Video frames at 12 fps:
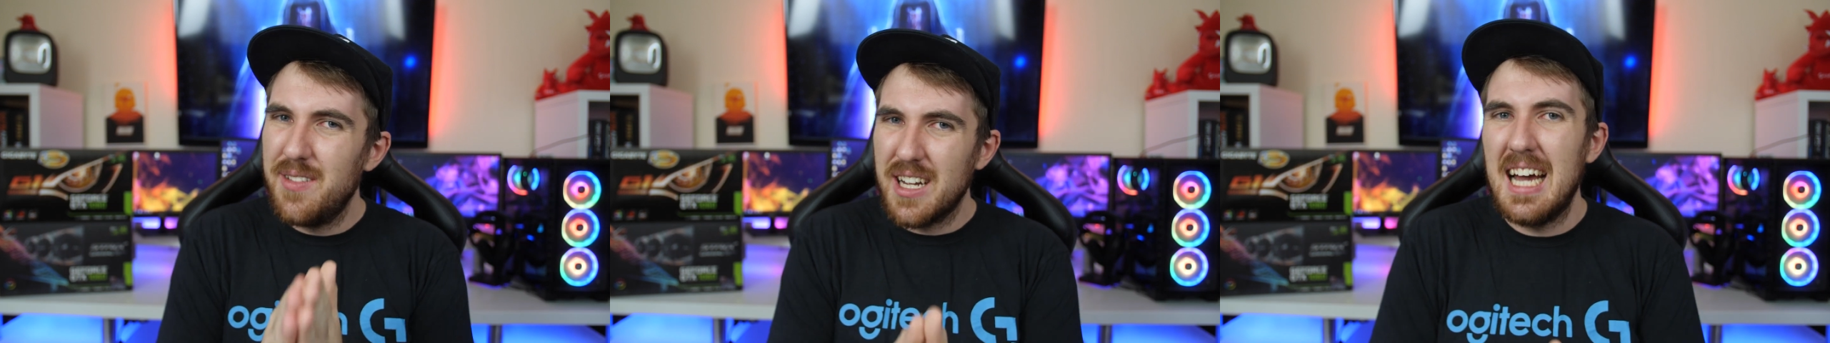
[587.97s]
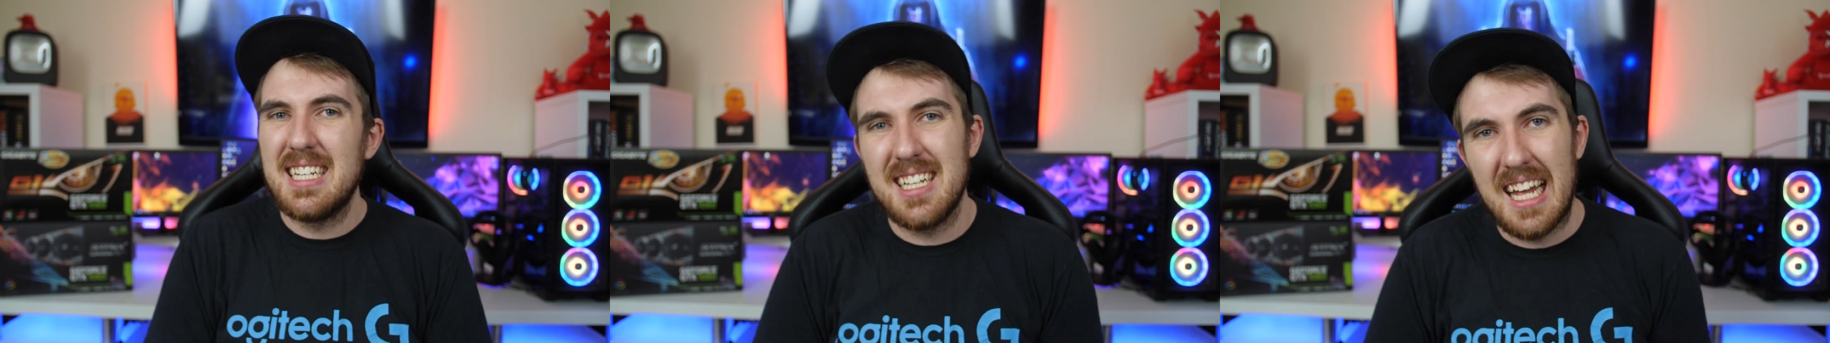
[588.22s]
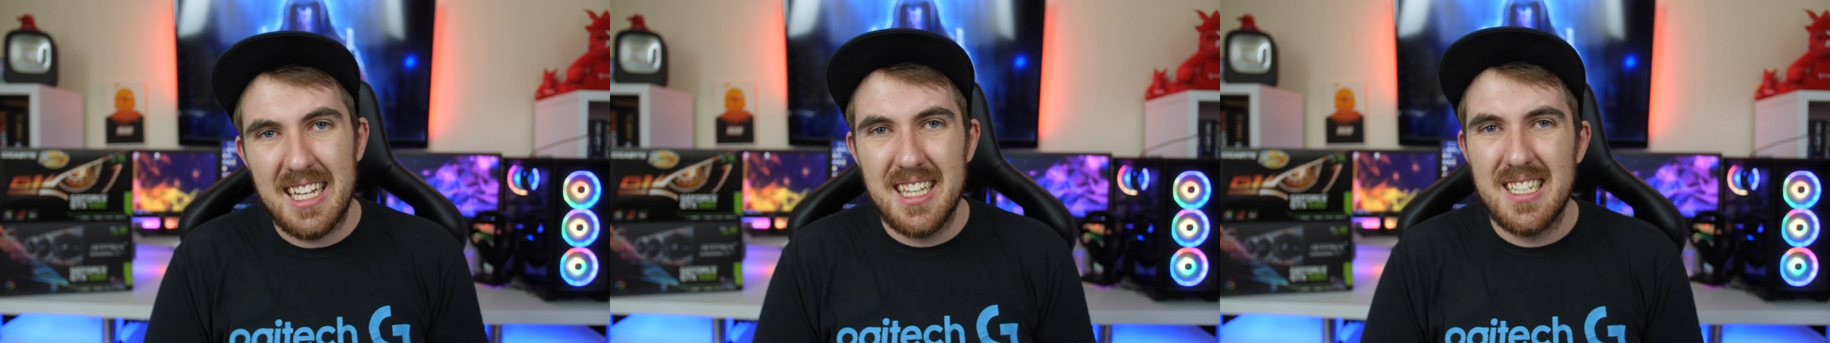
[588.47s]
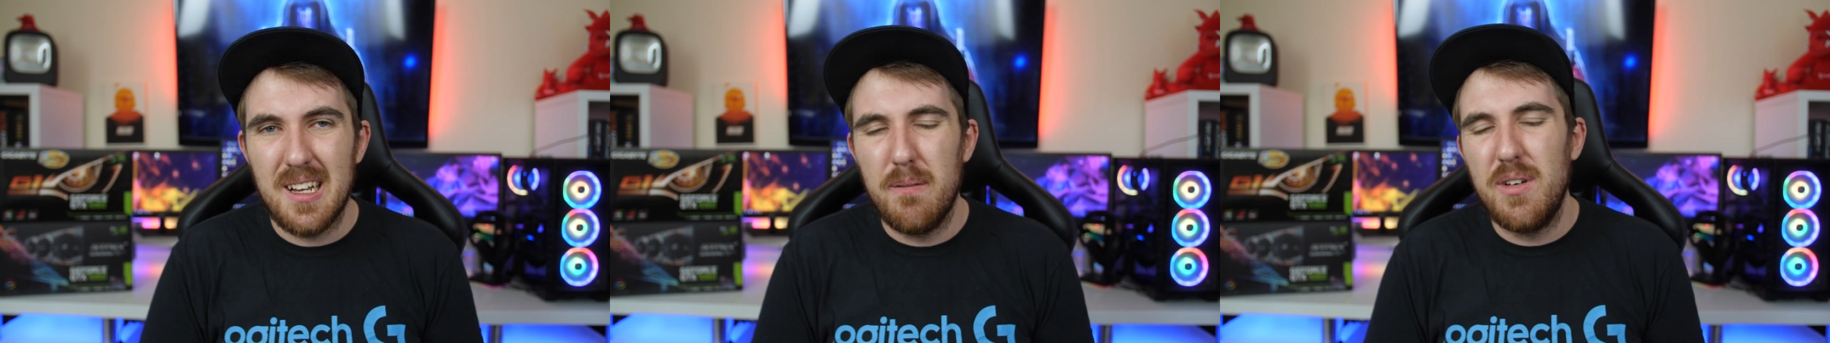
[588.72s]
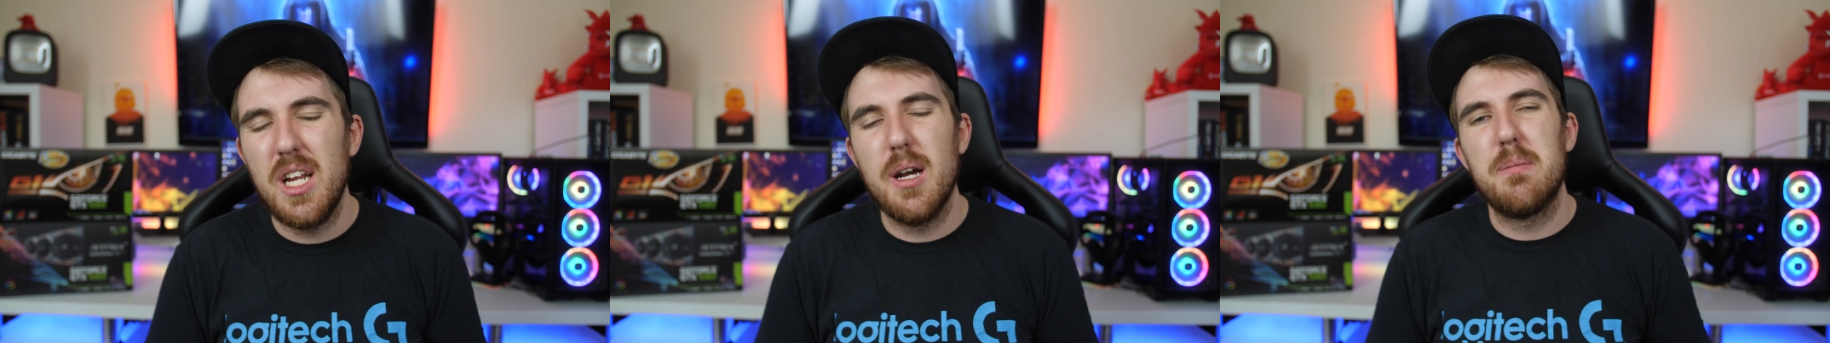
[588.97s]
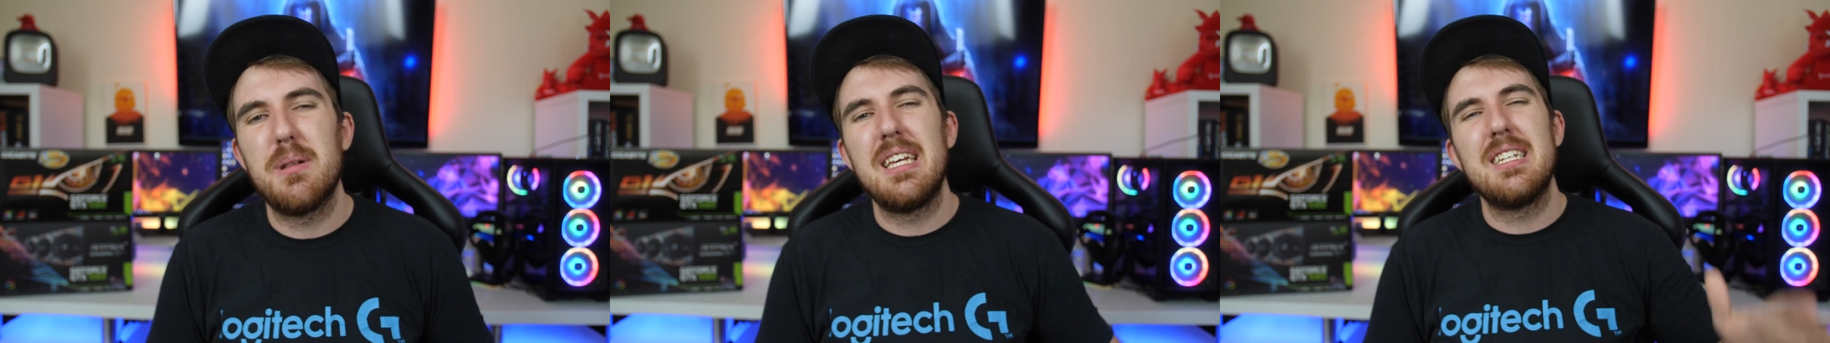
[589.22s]
If you guys like this uh,
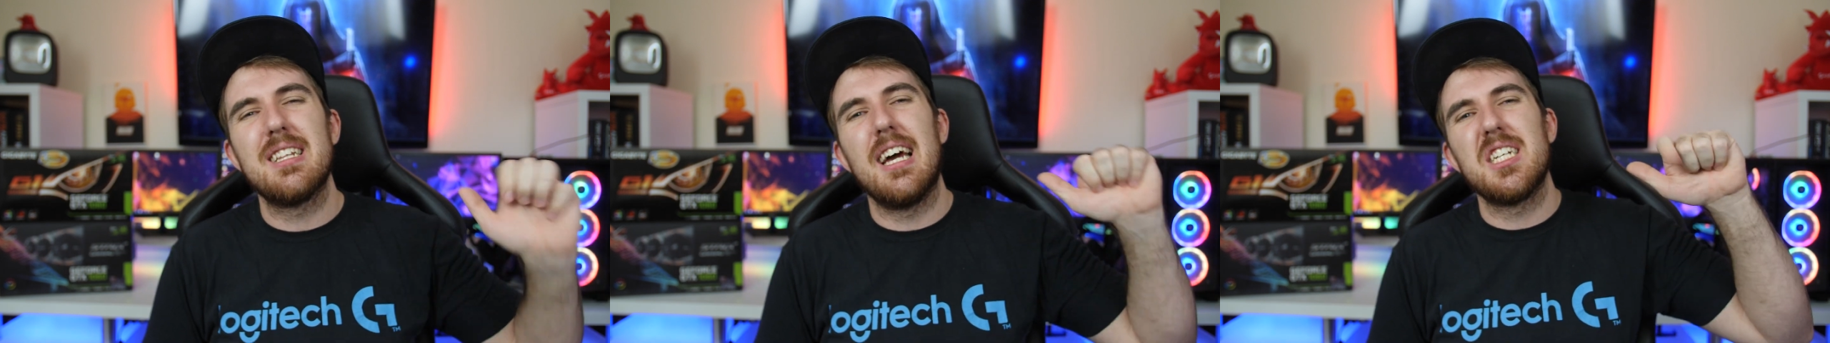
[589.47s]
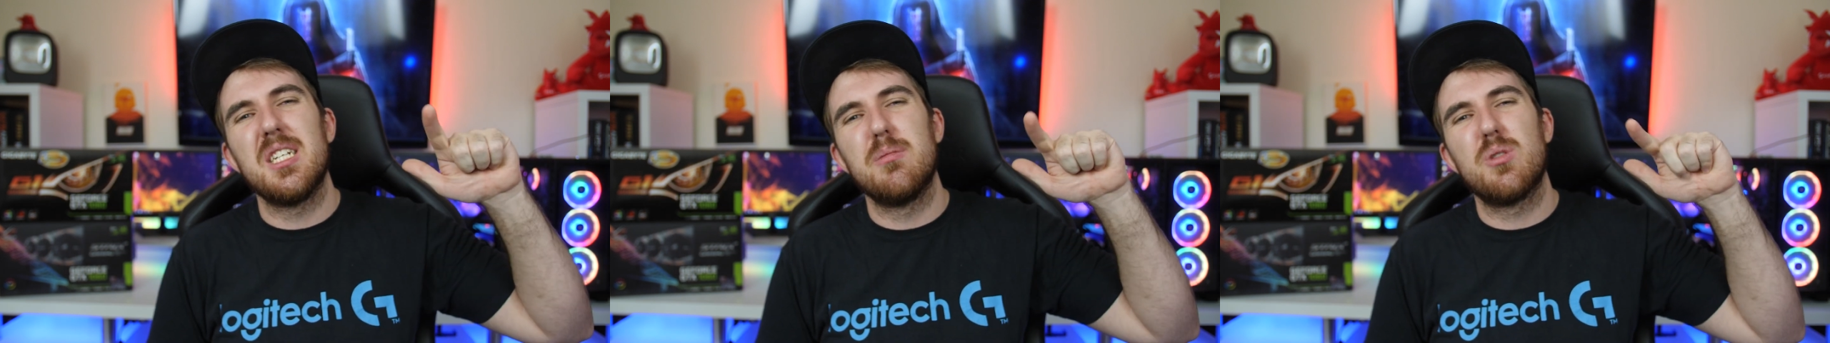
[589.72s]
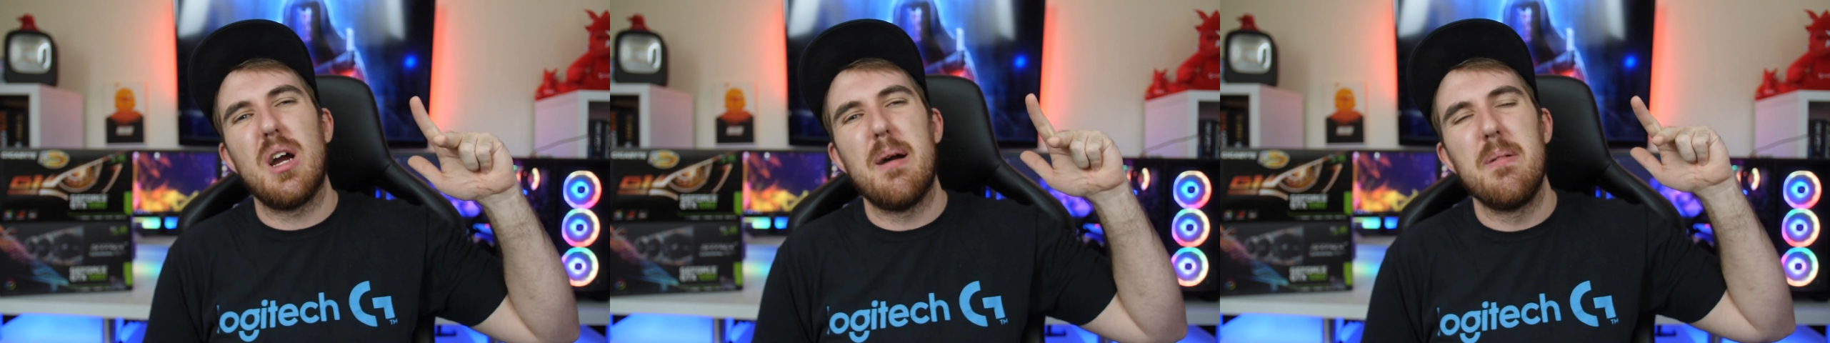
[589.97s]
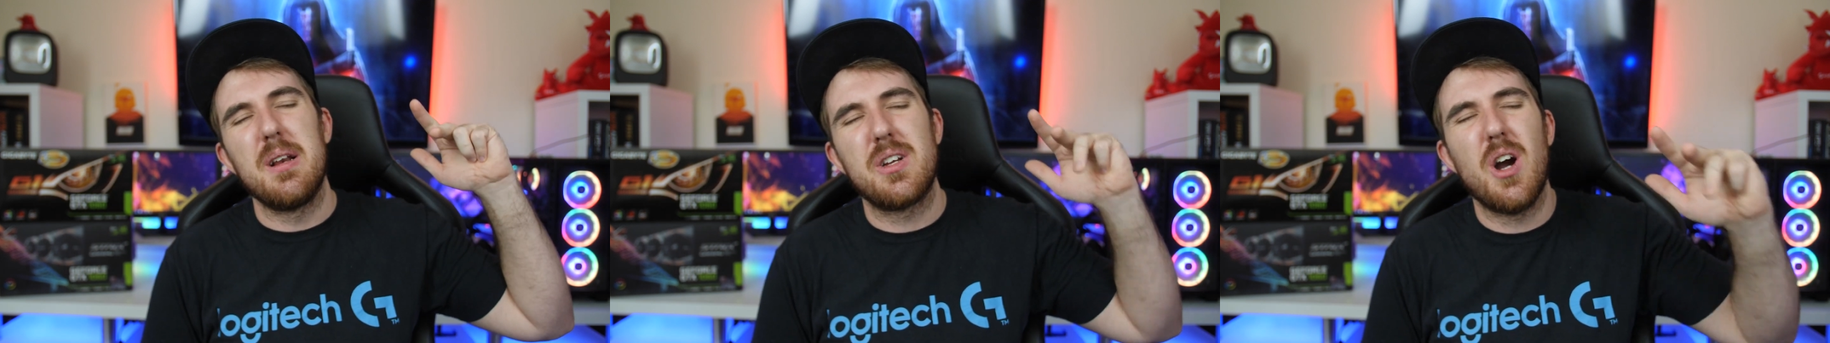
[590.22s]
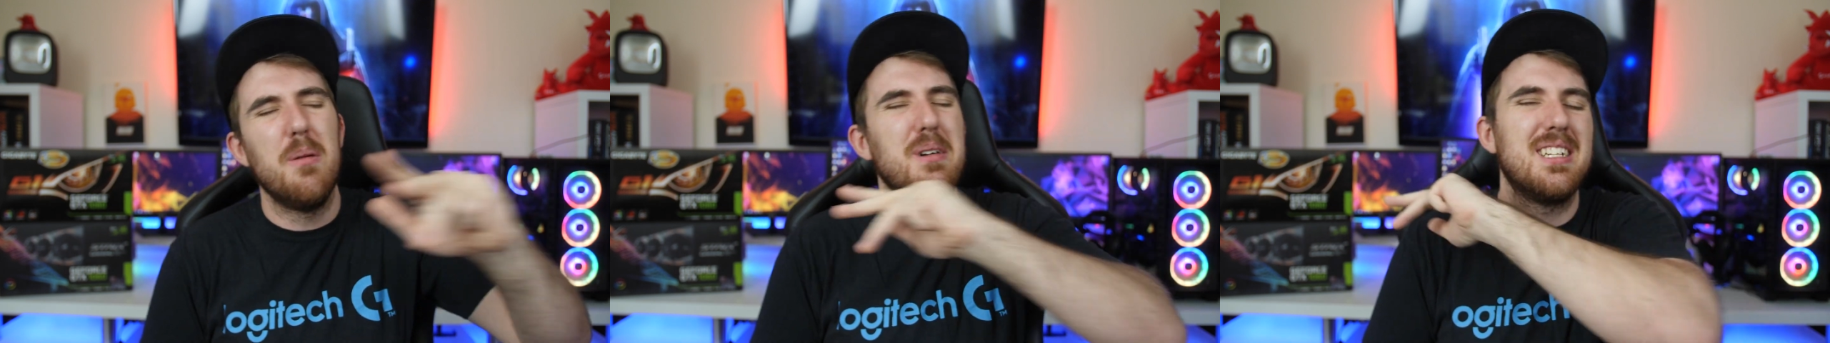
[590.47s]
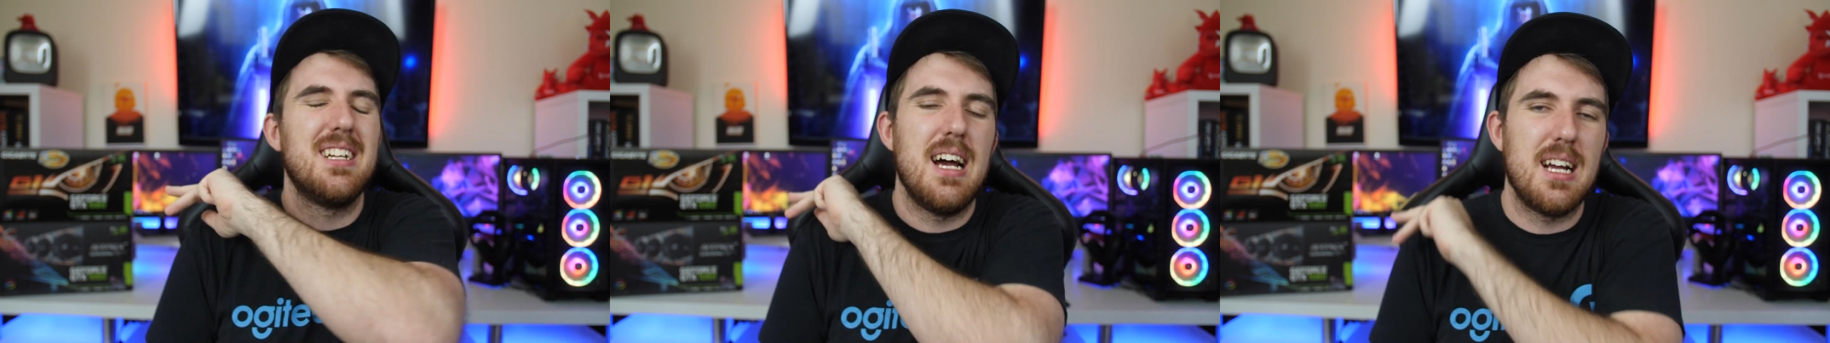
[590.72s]
video, please like, share, subscribe, and
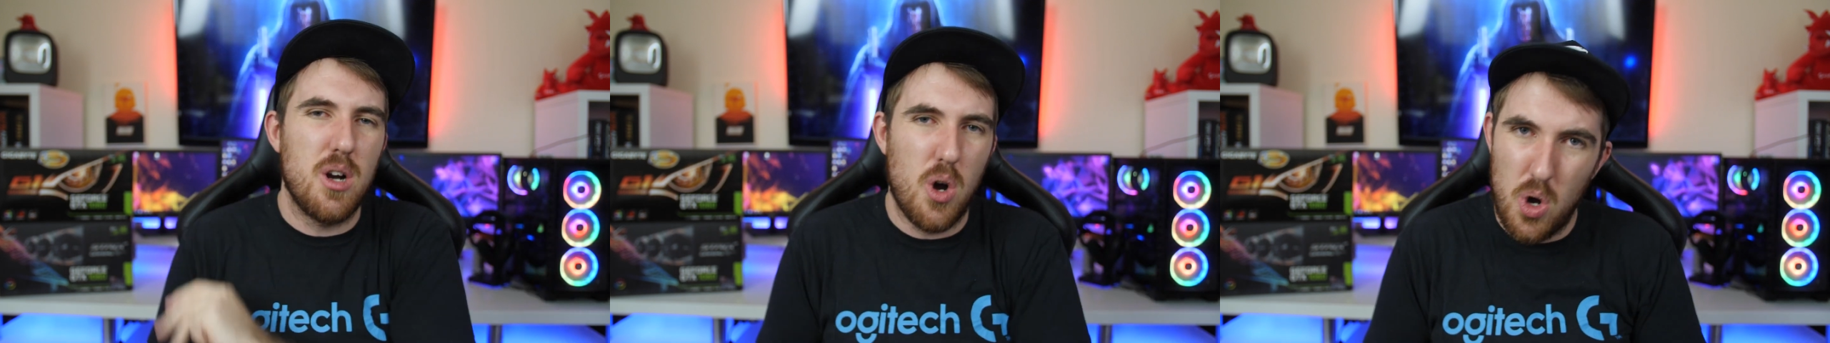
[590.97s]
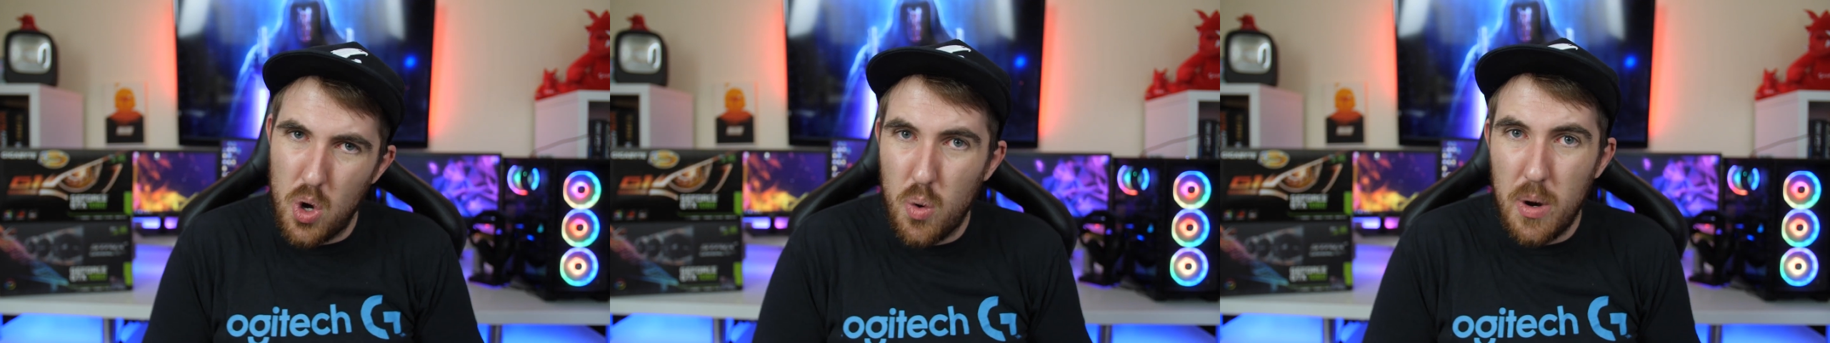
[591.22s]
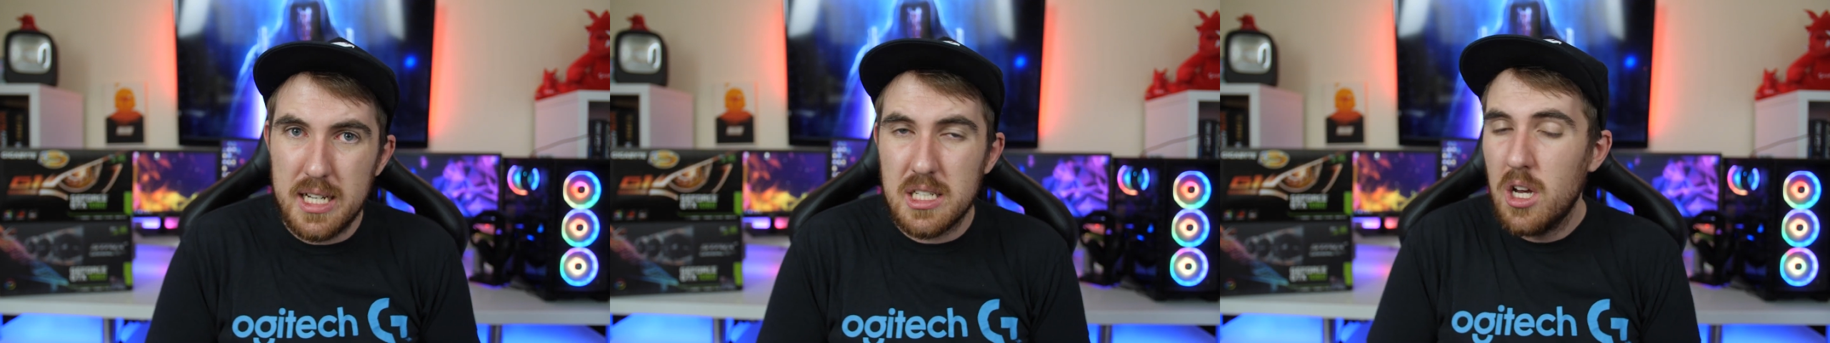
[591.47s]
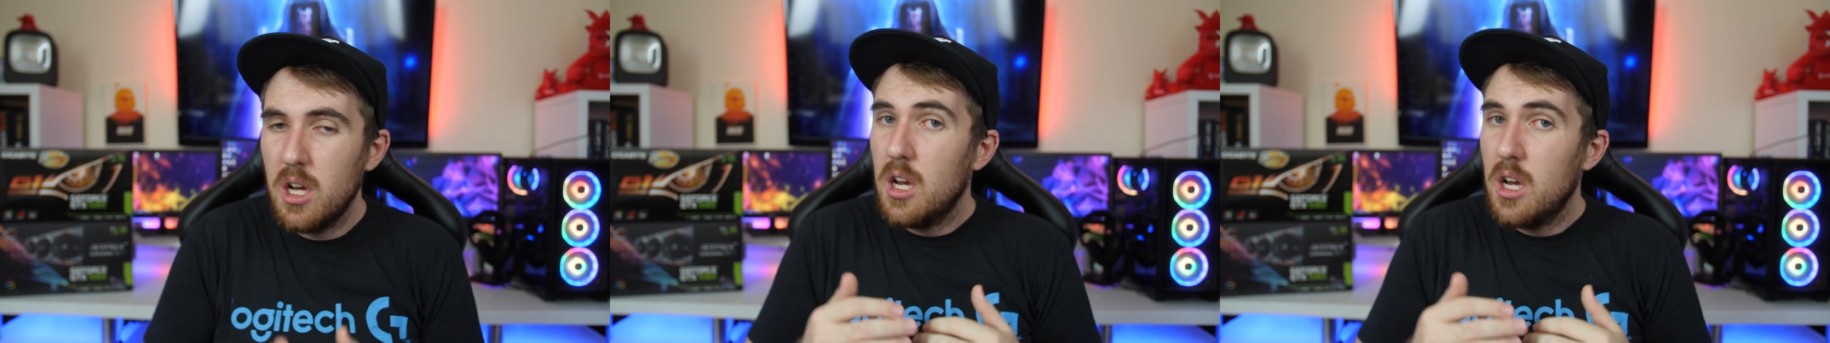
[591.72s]
comment like always.